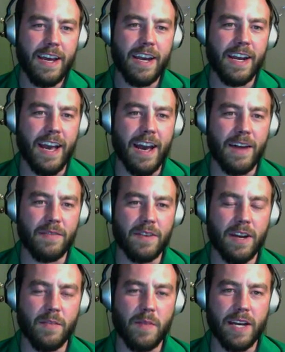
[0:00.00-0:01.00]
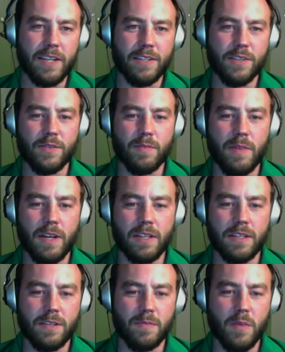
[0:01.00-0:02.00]
And I have kind of my
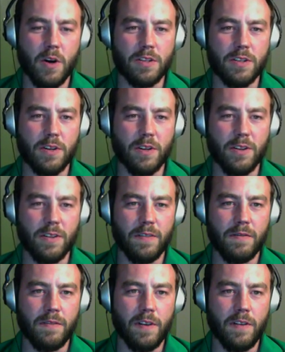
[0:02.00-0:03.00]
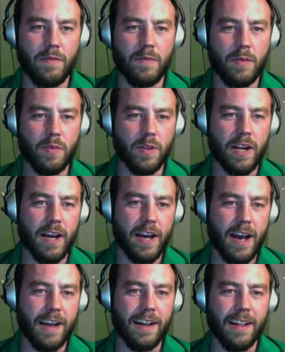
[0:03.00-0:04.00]
small circle of people that
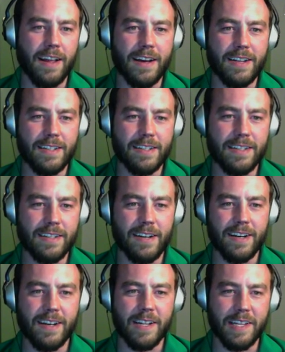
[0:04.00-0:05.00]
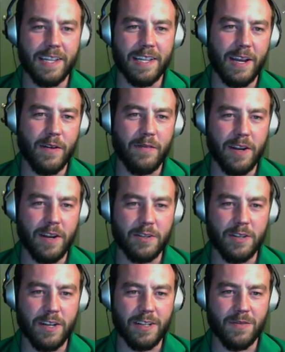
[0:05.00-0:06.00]
I idolize, like the Gary
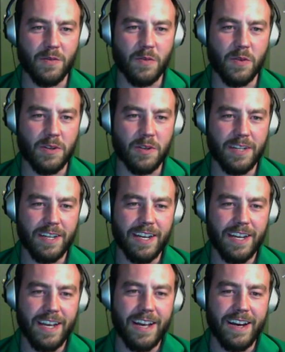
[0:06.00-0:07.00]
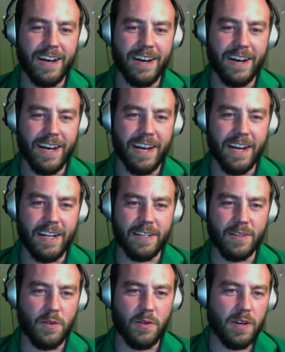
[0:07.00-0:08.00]
Vaynerchuks of the world, and it's
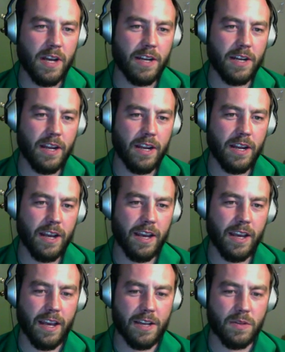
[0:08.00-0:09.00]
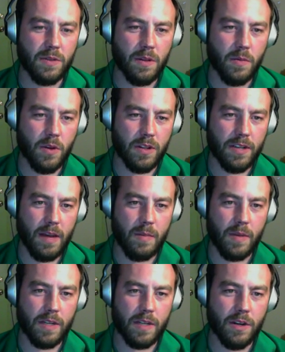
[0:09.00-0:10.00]
cool, and I engage with them all the time.
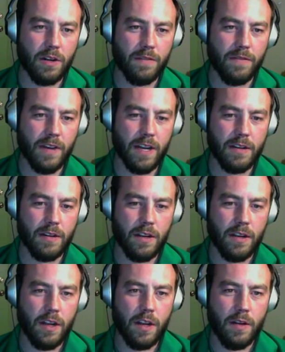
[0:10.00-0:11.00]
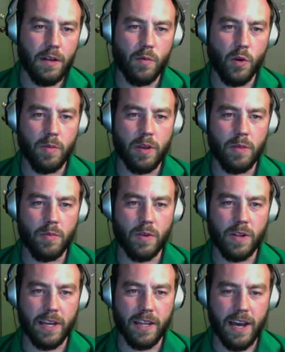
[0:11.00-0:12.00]
But it's hard to find more people
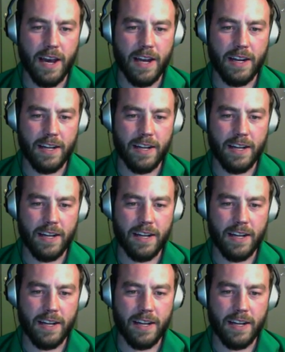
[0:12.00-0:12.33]
like that.